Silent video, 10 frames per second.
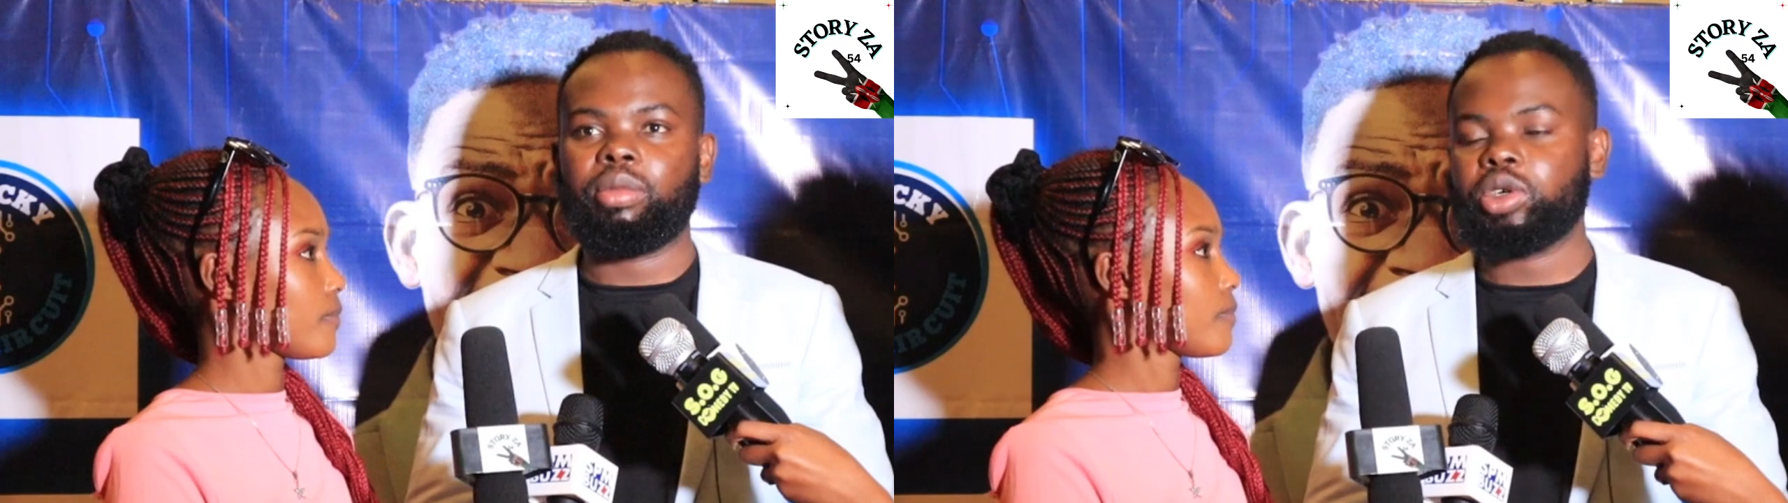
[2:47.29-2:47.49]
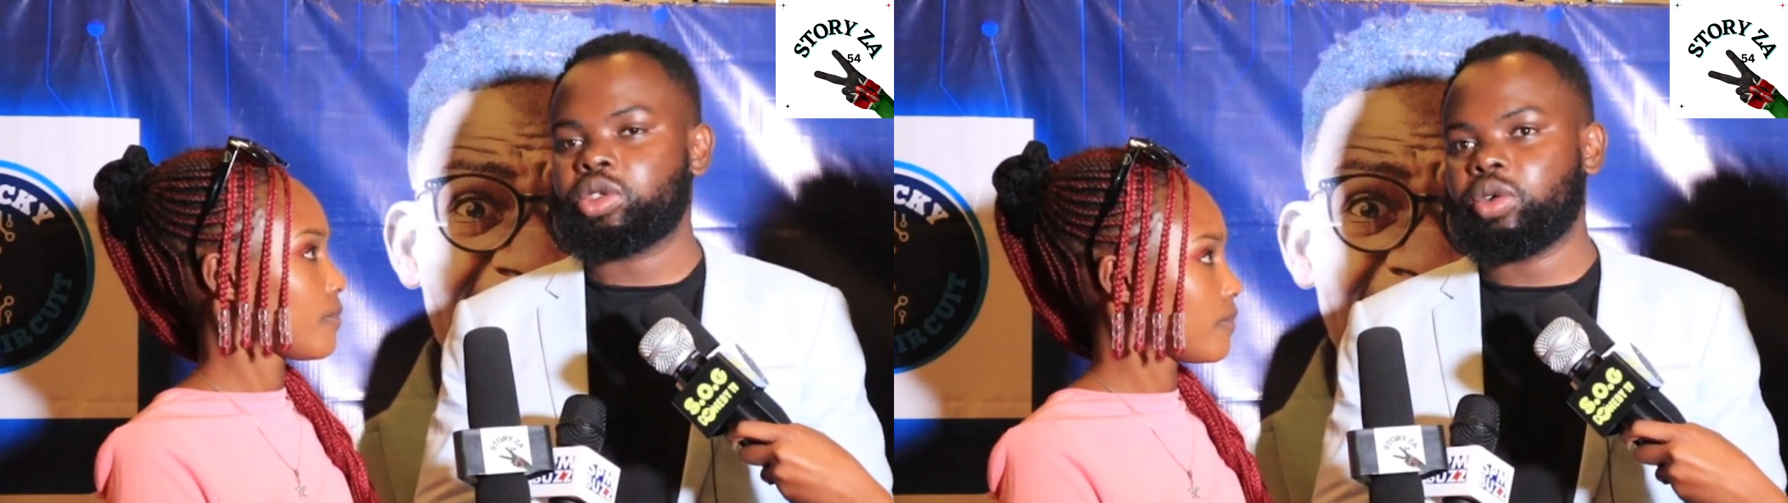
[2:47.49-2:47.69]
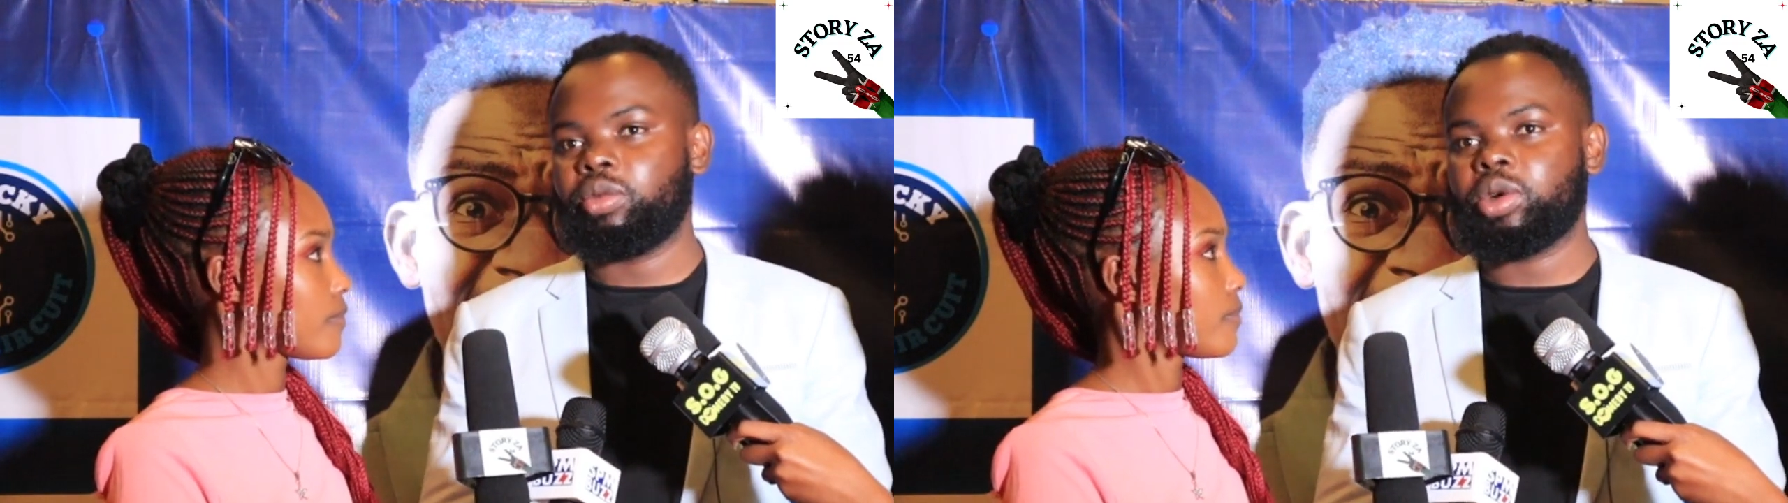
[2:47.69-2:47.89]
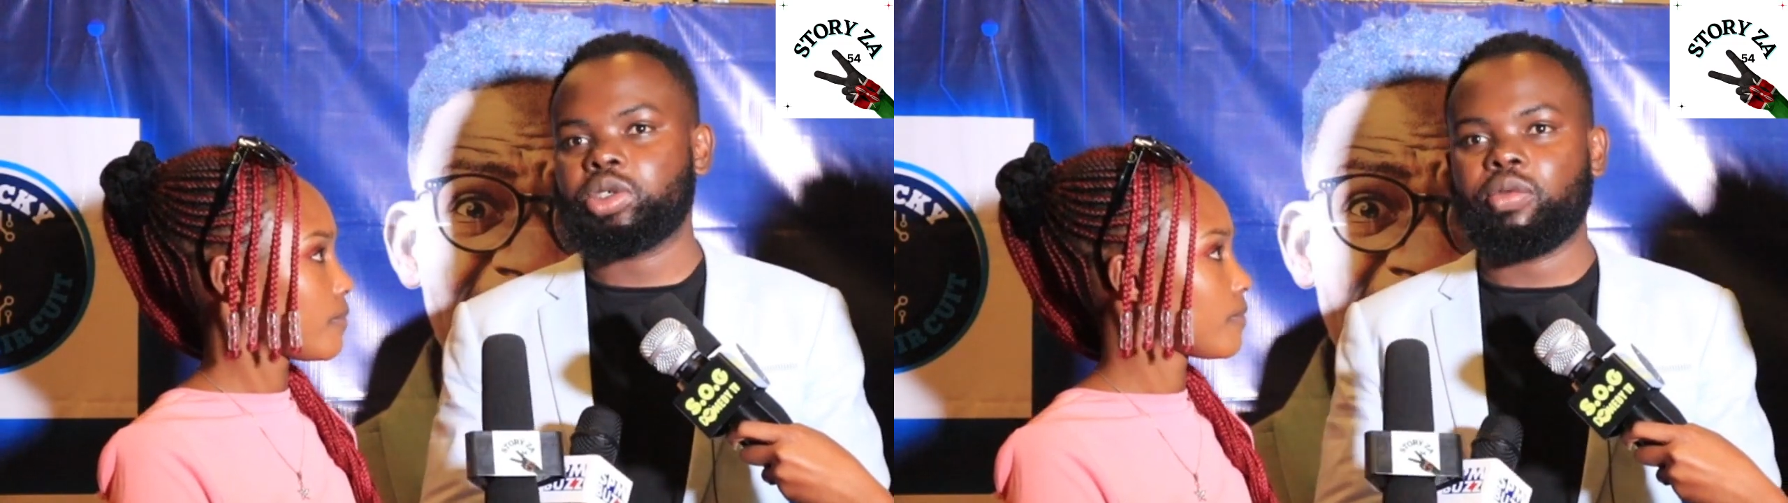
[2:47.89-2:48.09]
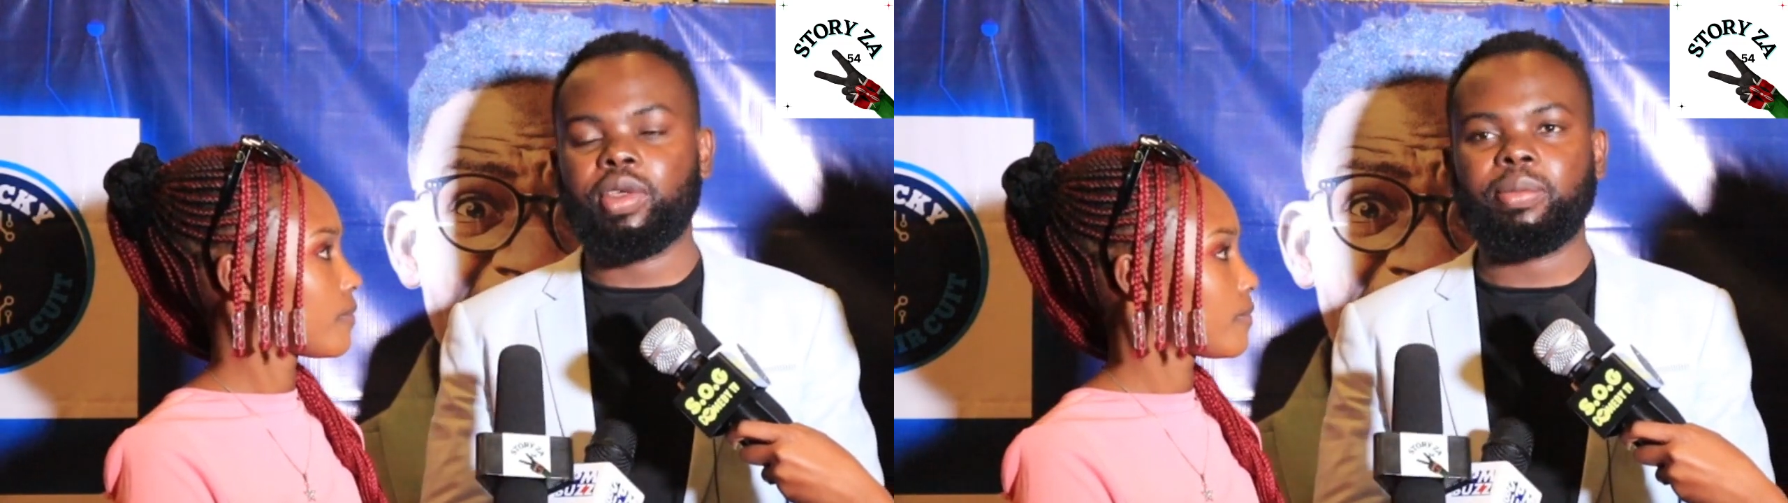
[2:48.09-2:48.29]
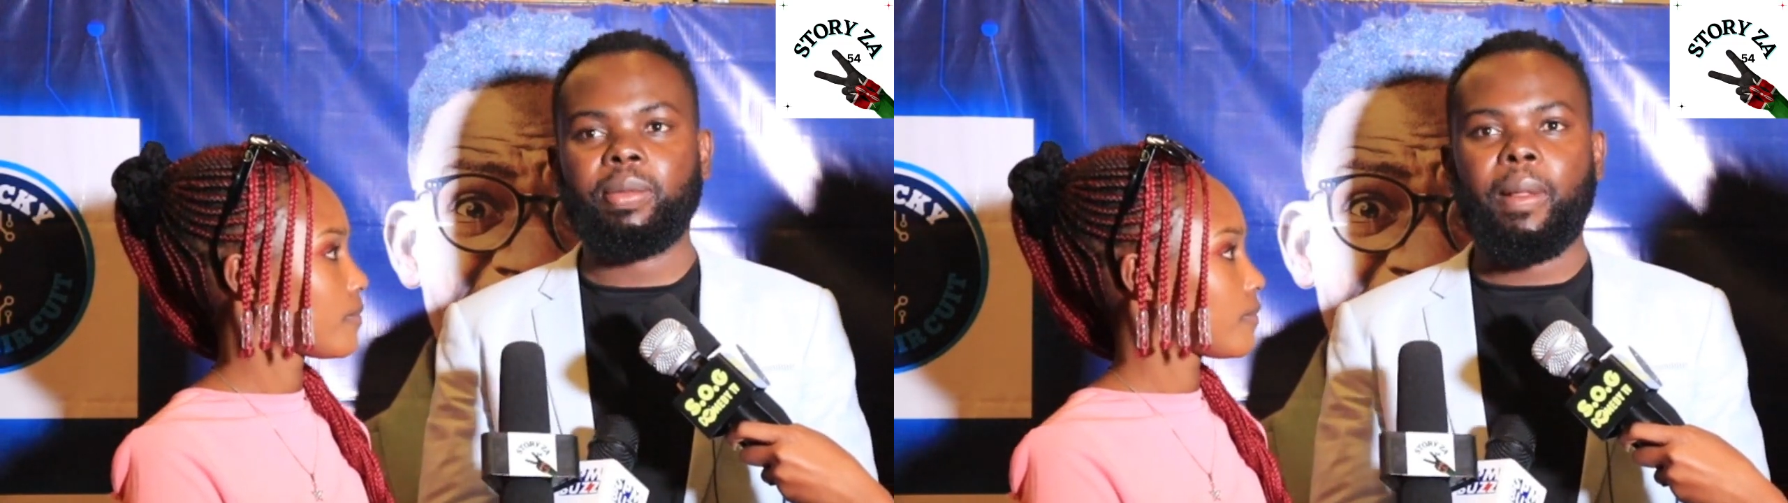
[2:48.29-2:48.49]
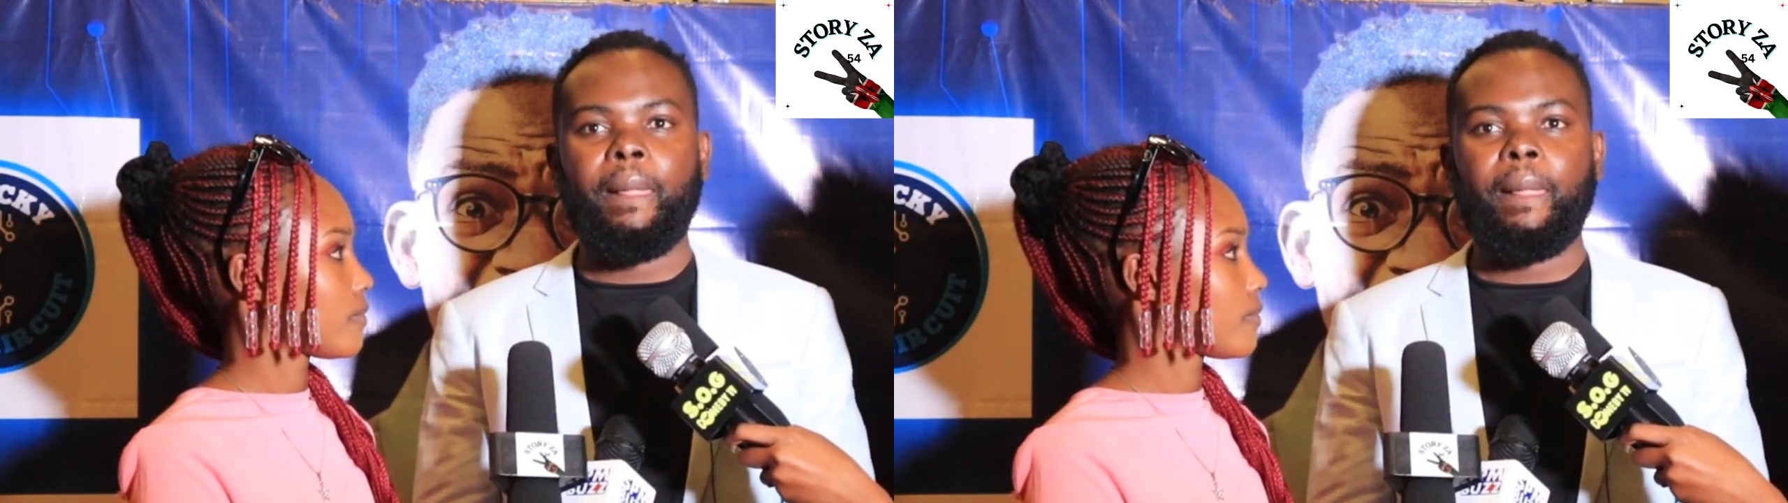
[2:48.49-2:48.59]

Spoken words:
most of them.